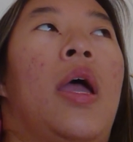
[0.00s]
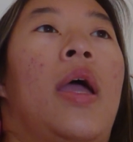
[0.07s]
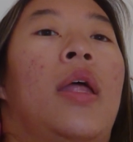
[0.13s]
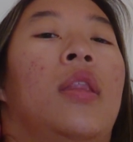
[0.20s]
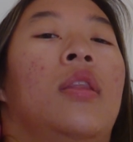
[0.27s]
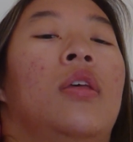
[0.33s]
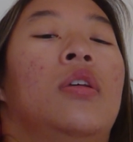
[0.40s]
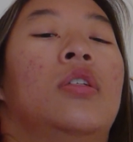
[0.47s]

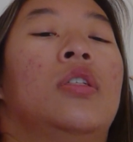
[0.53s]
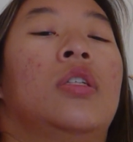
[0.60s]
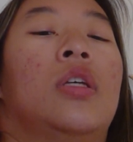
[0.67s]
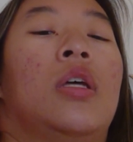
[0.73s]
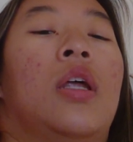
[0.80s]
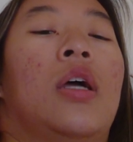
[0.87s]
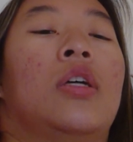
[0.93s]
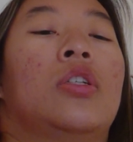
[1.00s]
and this,
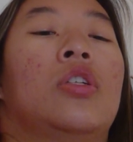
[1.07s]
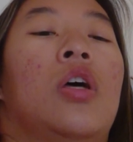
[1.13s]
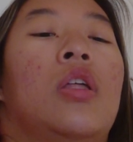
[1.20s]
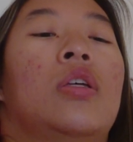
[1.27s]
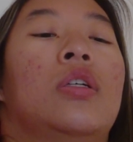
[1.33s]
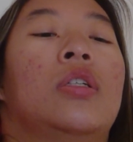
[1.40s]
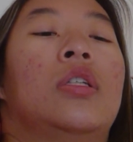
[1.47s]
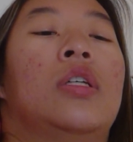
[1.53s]
and I
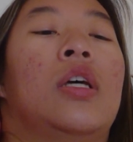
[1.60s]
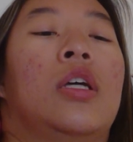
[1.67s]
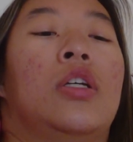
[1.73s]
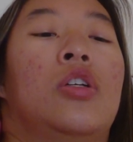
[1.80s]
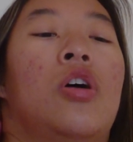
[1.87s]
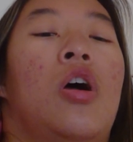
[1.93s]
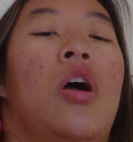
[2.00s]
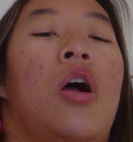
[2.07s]
saw this
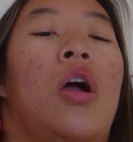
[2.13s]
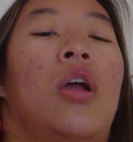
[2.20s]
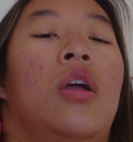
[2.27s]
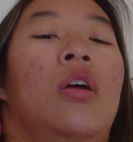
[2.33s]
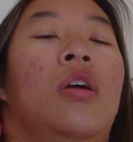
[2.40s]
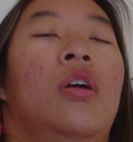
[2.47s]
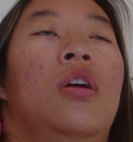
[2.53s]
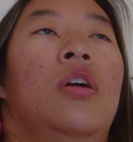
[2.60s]
TikTok
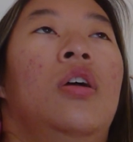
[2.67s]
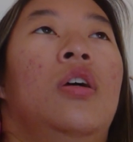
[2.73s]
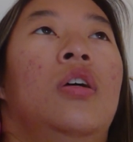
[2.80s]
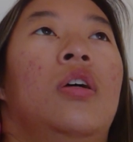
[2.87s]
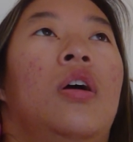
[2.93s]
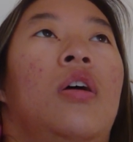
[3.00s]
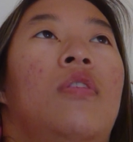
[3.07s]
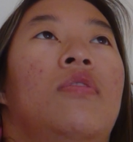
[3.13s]

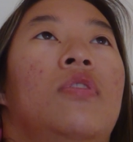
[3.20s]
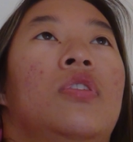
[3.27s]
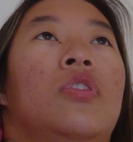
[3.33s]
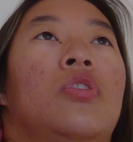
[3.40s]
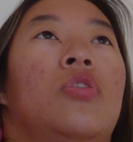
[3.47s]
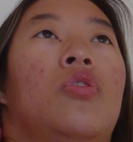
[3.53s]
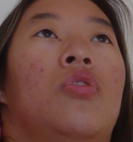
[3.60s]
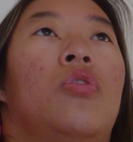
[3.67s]
of this
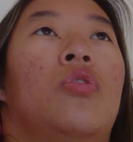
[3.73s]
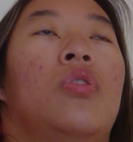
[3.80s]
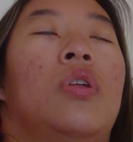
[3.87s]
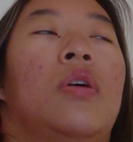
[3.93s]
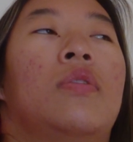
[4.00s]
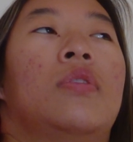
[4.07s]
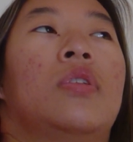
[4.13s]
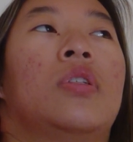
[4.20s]
girl
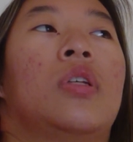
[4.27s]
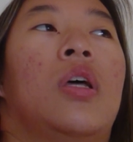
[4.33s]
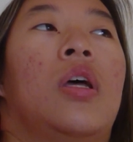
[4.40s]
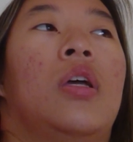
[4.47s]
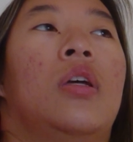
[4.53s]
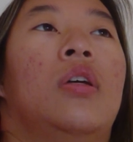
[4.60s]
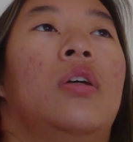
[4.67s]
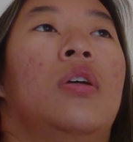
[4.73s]
that was
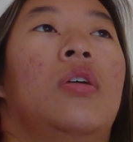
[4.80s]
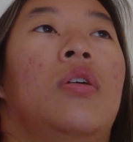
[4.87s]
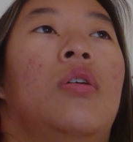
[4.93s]
like,